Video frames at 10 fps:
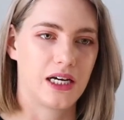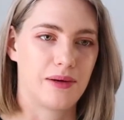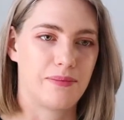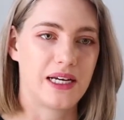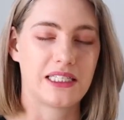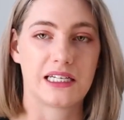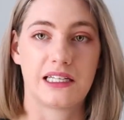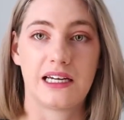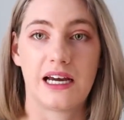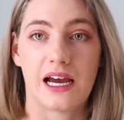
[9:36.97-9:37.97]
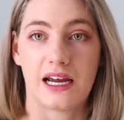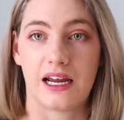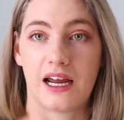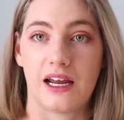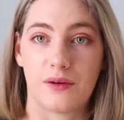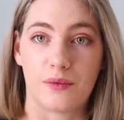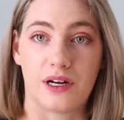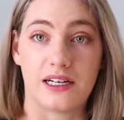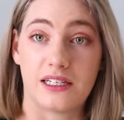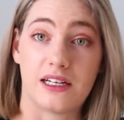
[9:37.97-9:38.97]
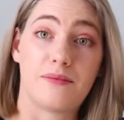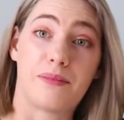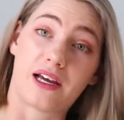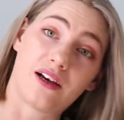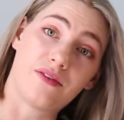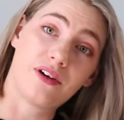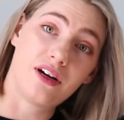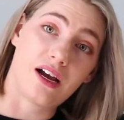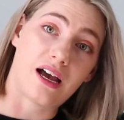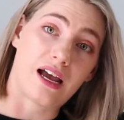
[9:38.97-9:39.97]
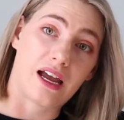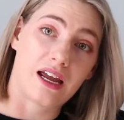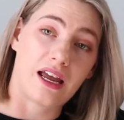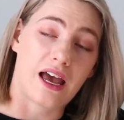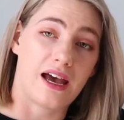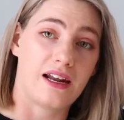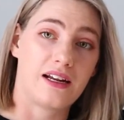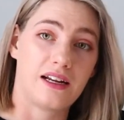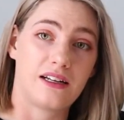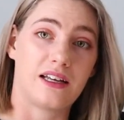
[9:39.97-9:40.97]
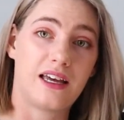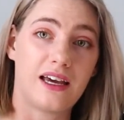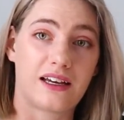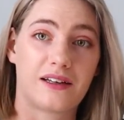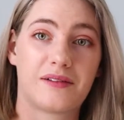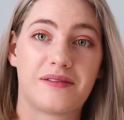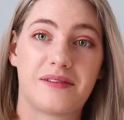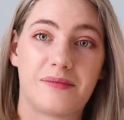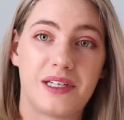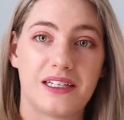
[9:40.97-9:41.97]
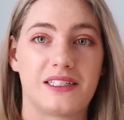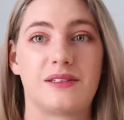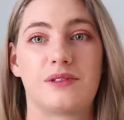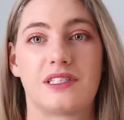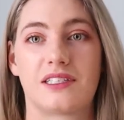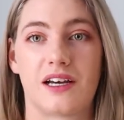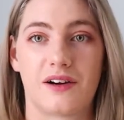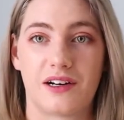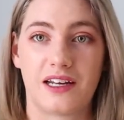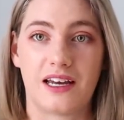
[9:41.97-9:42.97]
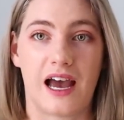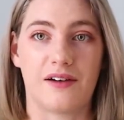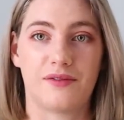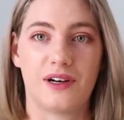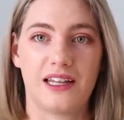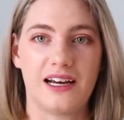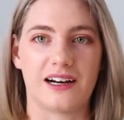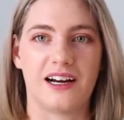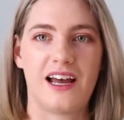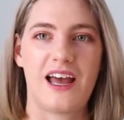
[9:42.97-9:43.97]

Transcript: basically when I did it my cover, I added the kick because it was already halfway there.